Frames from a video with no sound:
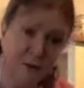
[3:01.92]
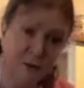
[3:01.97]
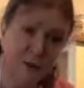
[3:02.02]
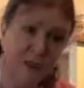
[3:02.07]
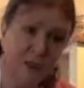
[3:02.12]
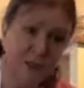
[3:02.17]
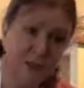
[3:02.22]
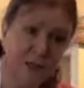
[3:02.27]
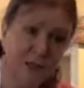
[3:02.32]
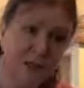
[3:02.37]
the
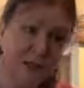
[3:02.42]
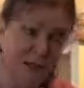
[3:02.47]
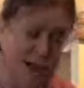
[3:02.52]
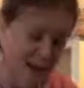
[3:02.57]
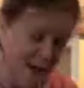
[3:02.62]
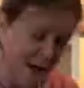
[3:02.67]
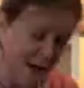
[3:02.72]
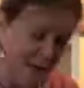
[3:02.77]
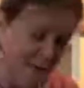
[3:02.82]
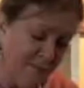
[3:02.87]
water,
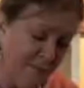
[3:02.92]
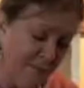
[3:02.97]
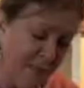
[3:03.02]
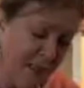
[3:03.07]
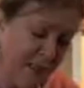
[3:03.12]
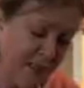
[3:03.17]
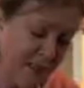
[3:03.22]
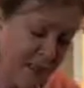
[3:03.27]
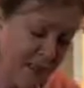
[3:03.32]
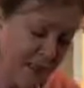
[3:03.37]

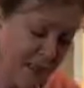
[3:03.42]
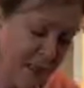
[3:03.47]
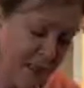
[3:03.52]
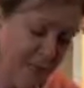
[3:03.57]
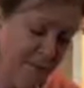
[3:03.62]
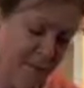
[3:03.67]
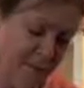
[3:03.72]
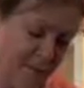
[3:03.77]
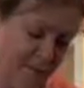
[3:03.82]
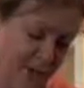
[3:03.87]
bring it up to
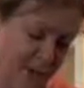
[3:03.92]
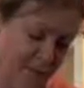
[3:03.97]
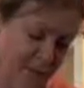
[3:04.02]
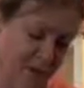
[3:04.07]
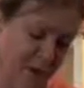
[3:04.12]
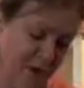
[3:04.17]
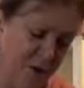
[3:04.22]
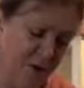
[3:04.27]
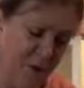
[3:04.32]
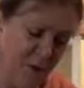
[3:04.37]
the boil,
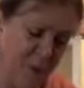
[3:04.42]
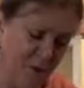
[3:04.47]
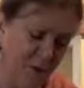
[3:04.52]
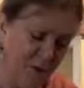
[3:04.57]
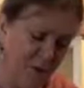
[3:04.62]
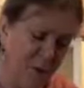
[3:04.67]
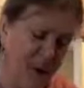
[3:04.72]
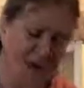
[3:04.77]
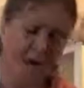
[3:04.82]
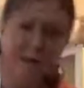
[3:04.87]
but only
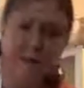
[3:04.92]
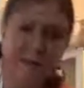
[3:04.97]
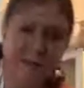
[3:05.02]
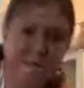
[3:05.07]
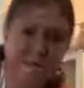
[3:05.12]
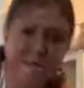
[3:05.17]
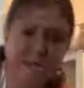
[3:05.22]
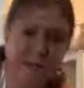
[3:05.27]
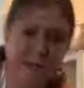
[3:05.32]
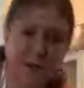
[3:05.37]
boil it,
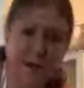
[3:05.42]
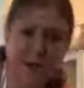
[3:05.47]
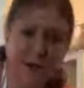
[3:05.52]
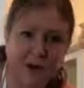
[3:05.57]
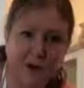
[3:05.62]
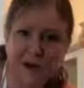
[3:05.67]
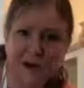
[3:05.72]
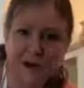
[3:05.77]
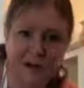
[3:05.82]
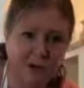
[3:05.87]
you
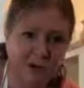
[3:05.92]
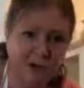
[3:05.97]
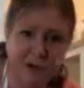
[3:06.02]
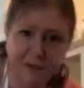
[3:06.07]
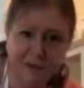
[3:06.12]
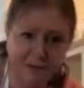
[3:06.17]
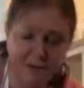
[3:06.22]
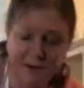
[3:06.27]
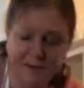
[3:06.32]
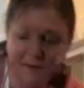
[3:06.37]
know,
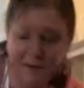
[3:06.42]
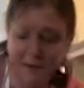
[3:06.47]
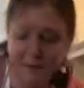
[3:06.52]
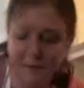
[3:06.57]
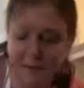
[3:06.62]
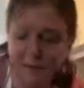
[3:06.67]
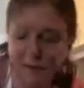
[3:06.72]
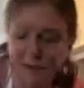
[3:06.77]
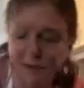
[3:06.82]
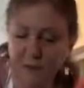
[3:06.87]
literally.
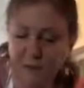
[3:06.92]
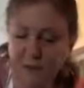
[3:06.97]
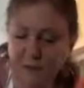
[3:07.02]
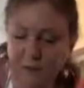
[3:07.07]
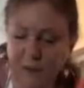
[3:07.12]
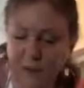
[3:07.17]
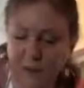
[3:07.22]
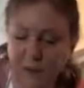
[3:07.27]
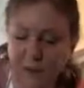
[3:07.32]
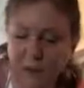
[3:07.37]

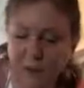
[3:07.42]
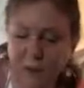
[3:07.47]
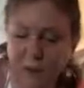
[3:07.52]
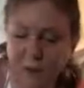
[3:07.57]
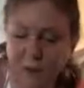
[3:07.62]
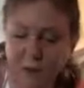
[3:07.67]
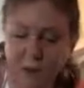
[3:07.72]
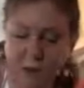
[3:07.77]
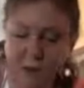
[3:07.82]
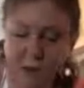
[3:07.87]
You're
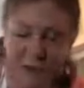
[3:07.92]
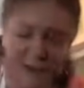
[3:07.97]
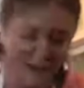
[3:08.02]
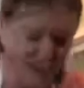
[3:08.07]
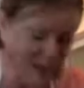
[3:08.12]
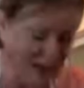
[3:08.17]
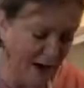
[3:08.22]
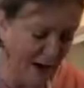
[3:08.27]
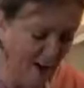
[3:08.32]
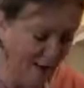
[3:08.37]
not
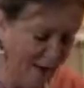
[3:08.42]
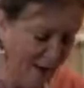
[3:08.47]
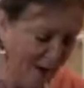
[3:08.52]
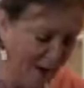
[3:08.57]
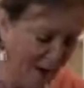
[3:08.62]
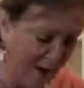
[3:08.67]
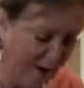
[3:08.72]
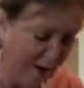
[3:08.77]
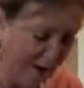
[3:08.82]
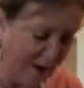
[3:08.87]
making
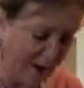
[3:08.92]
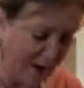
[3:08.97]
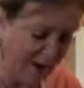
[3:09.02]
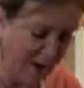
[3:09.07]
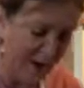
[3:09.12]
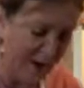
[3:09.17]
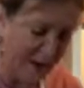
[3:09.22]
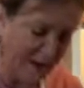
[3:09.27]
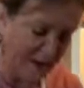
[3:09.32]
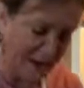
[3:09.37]
caramel.
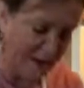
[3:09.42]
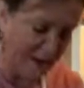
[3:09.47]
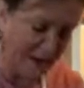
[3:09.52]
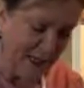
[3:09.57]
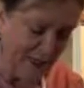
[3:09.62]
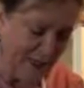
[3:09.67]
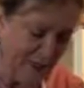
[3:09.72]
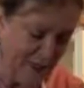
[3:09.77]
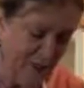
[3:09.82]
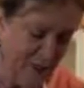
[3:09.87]
As I
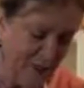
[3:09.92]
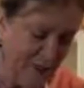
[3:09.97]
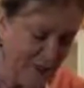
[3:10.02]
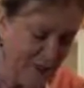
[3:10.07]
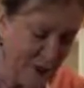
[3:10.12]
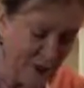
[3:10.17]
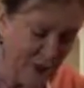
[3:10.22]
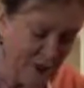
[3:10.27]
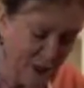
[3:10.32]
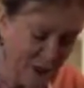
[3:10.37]
say,
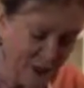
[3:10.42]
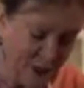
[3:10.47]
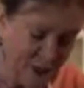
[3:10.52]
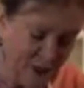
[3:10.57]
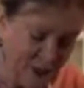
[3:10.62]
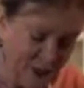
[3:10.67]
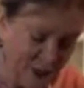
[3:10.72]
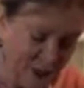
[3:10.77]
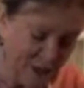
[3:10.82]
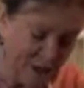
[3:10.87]
you're
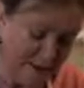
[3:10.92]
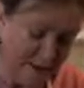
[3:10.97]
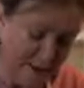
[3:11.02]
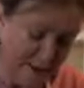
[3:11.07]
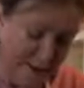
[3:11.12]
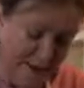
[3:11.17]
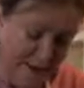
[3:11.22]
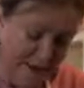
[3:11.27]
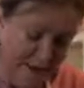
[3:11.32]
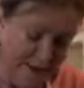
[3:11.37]
just
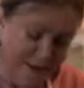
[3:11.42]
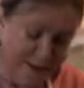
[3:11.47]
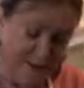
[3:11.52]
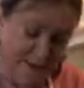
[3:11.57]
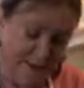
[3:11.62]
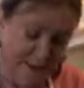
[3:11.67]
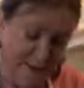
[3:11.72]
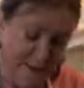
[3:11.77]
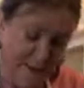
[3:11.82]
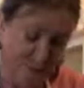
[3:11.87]

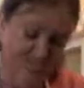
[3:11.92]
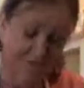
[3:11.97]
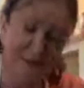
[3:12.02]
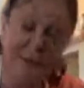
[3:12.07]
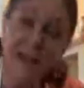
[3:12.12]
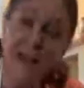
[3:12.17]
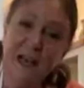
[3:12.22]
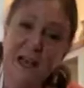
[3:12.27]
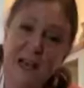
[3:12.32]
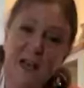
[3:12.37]

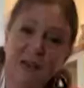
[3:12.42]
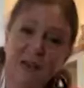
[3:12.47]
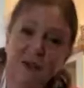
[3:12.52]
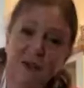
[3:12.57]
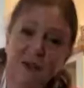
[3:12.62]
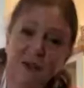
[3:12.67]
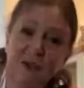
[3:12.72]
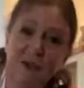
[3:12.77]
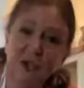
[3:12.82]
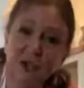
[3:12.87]
making a
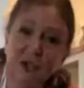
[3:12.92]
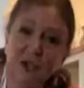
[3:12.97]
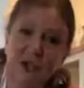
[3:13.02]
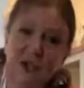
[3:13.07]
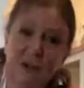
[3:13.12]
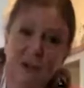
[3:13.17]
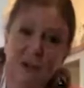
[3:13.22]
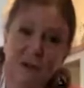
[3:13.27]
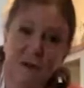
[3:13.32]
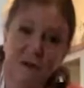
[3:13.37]

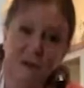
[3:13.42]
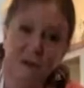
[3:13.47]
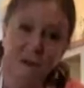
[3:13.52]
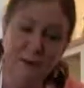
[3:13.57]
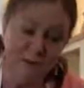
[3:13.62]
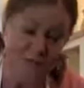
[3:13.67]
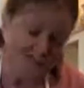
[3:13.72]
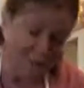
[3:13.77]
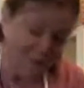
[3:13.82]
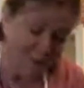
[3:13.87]
sugar syrup,
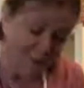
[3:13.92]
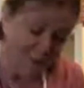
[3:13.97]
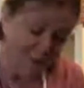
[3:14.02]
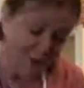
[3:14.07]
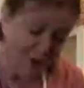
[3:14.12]
and then when you